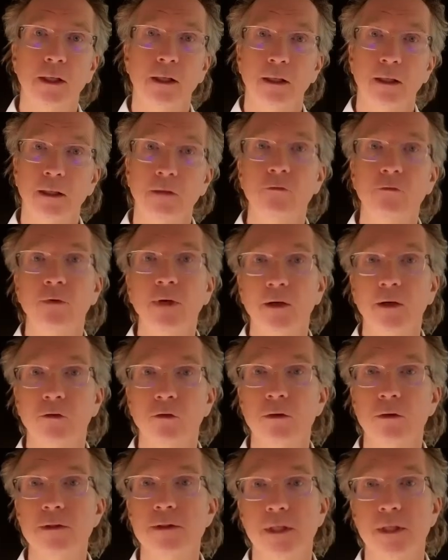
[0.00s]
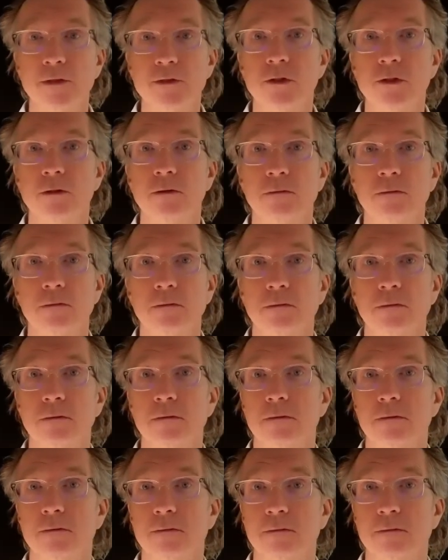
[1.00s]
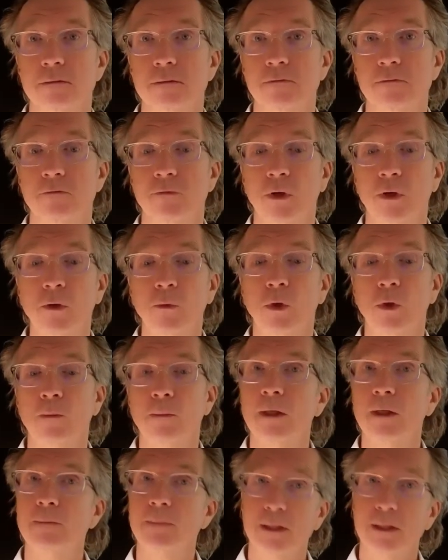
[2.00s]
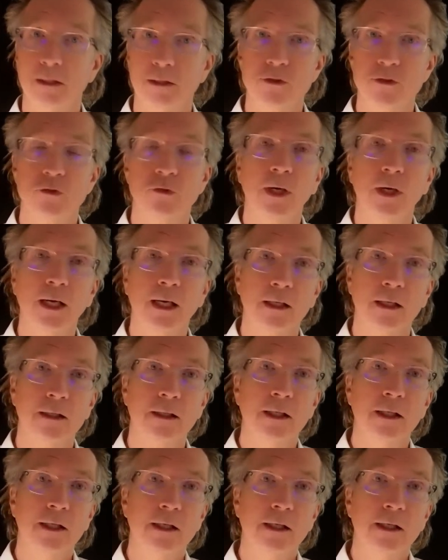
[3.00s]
In fact, your intention very well may be on track.